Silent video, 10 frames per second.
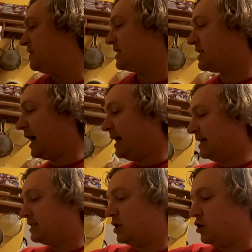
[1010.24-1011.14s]

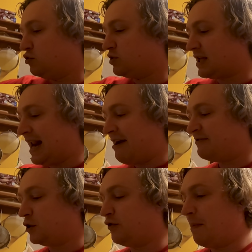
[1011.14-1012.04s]
decided to use the
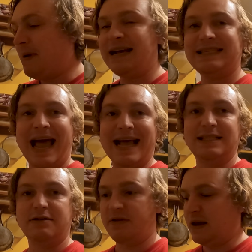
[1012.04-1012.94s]
leftover pig's
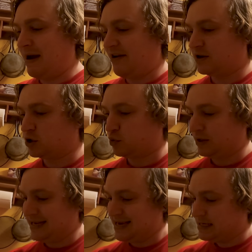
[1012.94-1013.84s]
heads that the Americans wouldn't